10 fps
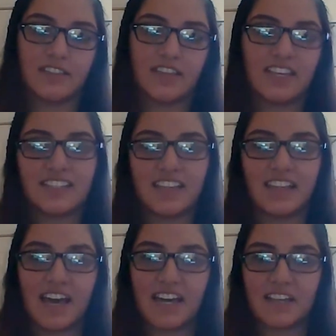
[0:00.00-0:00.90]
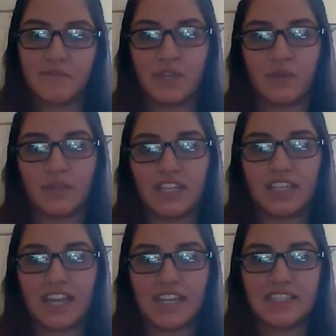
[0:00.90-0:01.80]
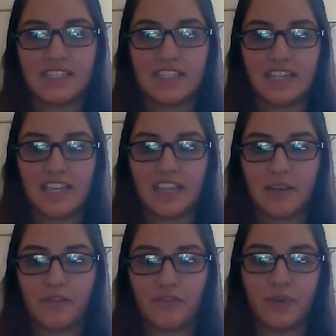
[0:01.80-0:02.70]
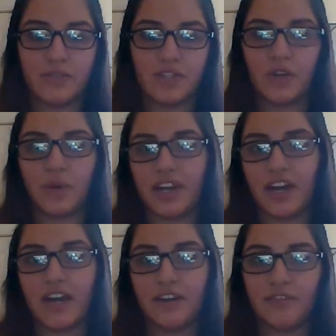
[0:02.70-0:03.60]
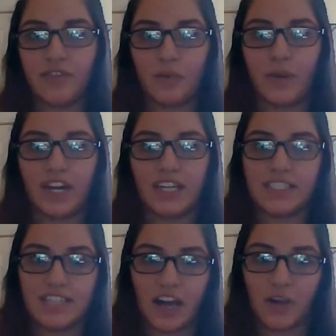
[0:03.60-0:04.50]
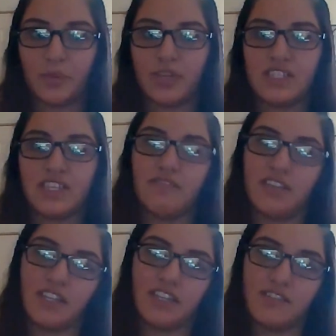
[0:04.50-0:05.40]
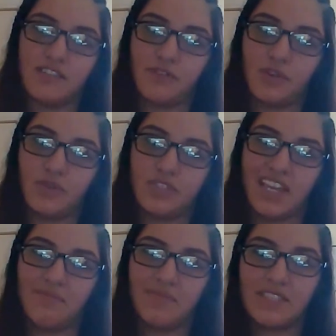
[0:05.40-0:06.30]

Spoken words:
things like that has been really nice to see that folks are going out of their way to help us even in difficult times.